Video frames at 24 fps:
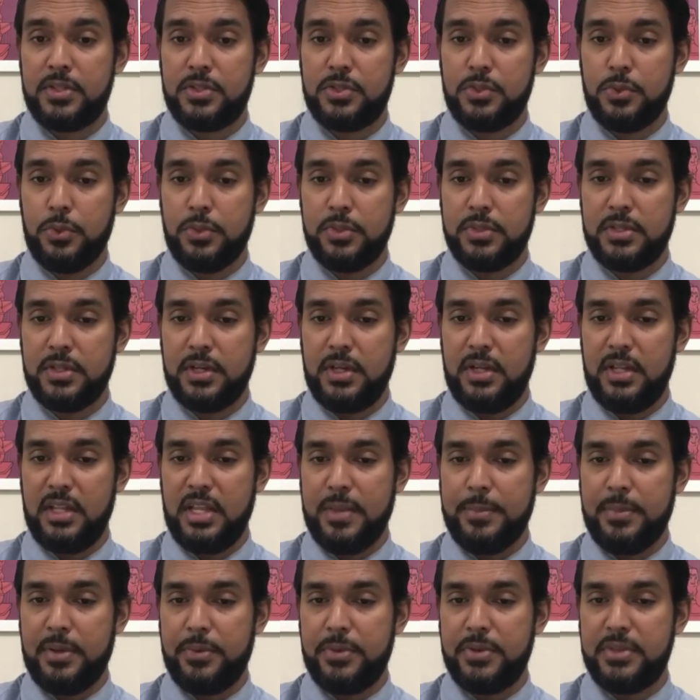total
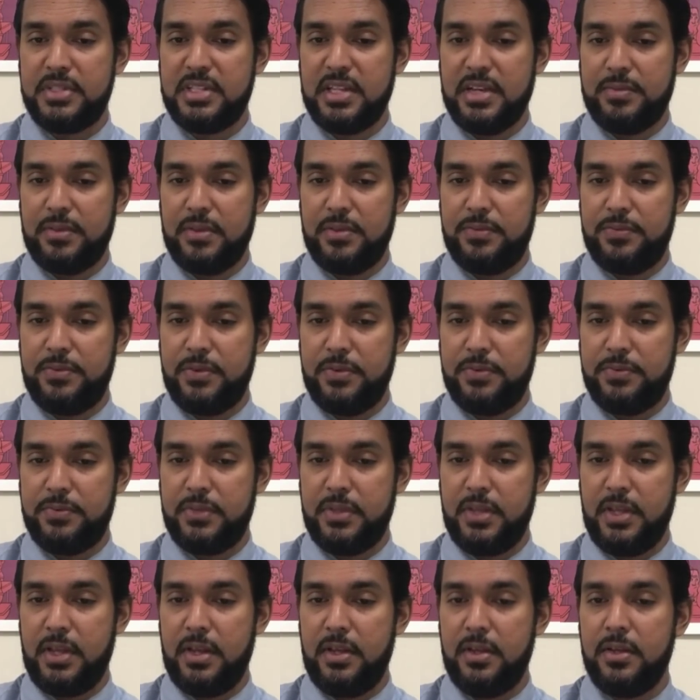labor was
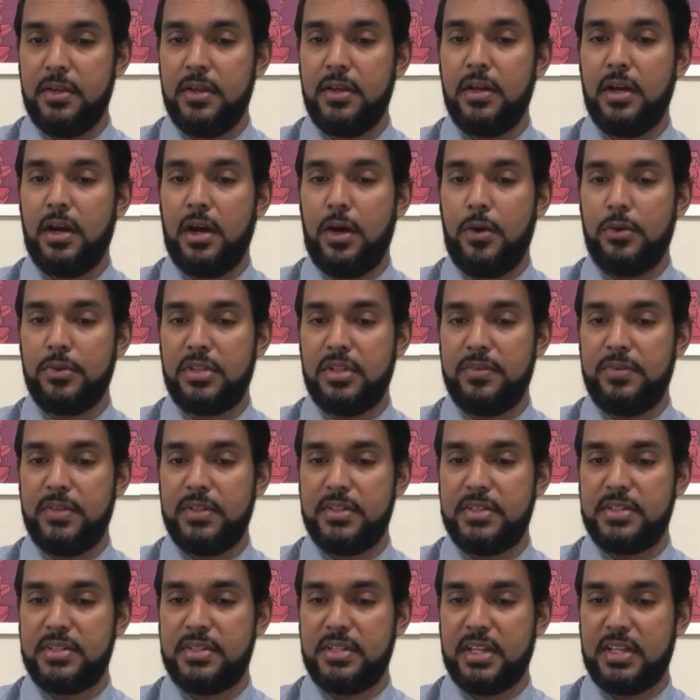750. Out of
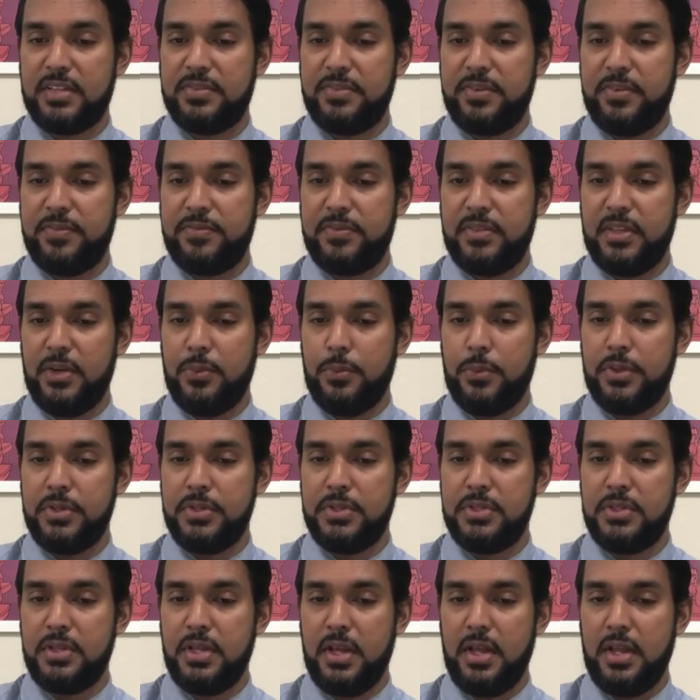it, 650
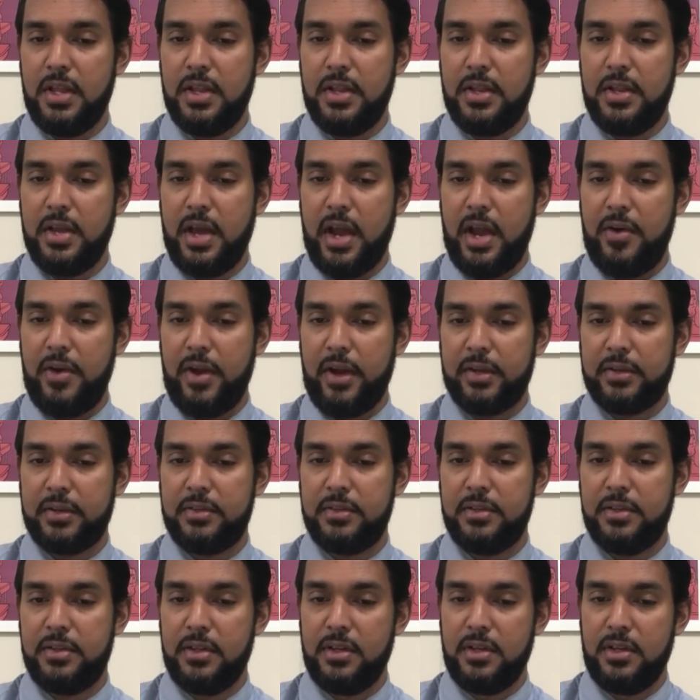was
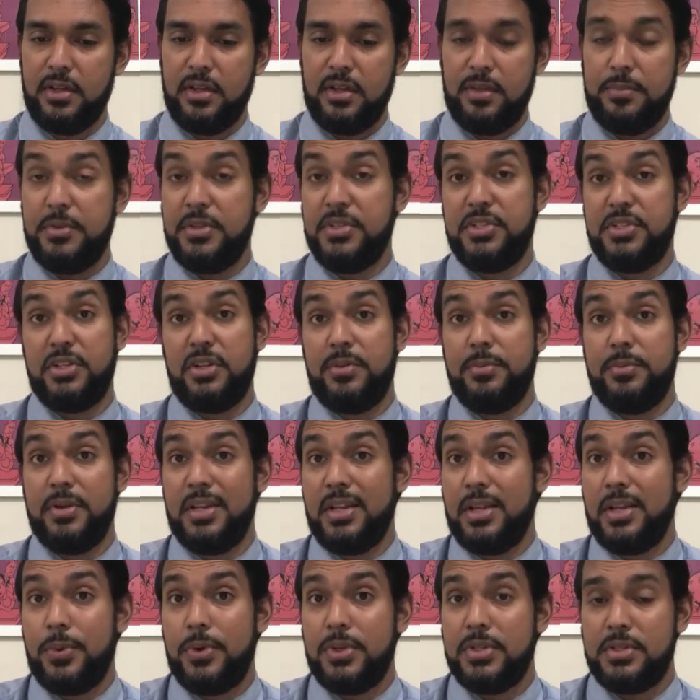direct. It means the
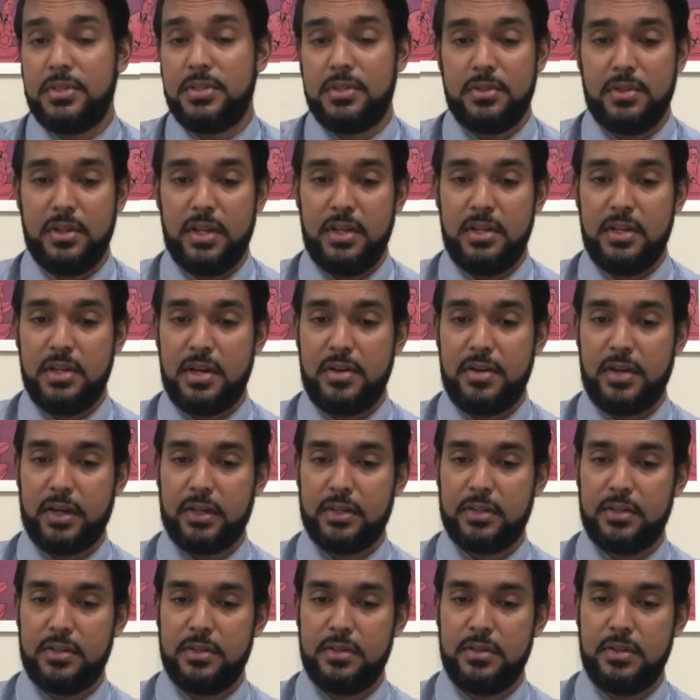remainder was
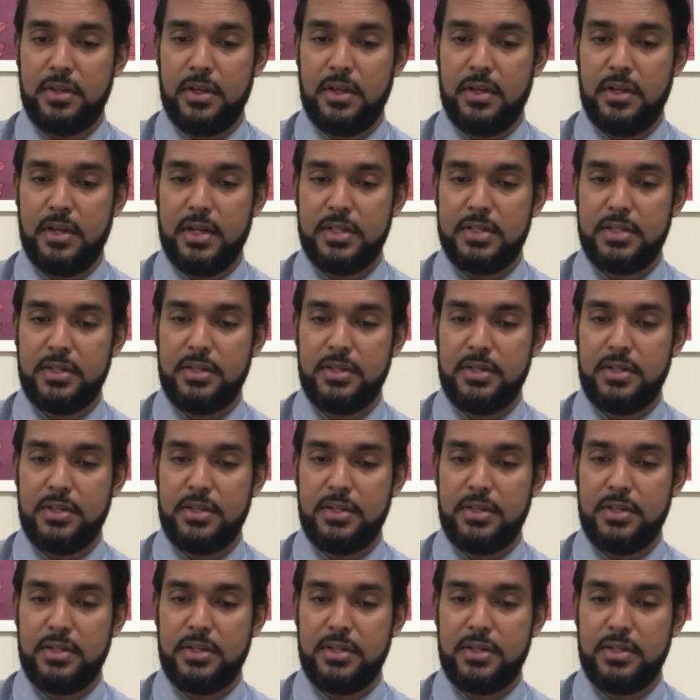indirect. That's